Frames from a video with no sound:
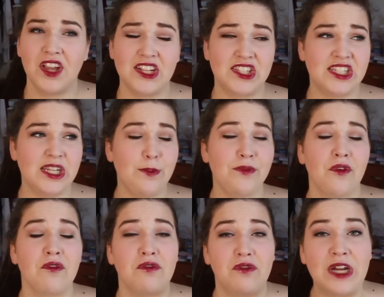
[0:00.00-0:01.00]
It seems
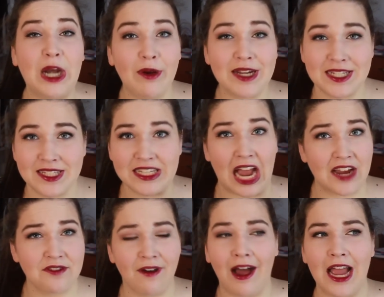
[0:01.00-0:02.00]
very
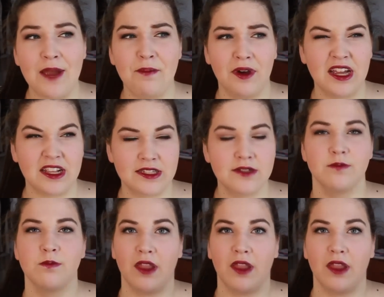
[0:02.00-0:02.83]
sci-fi, but it's,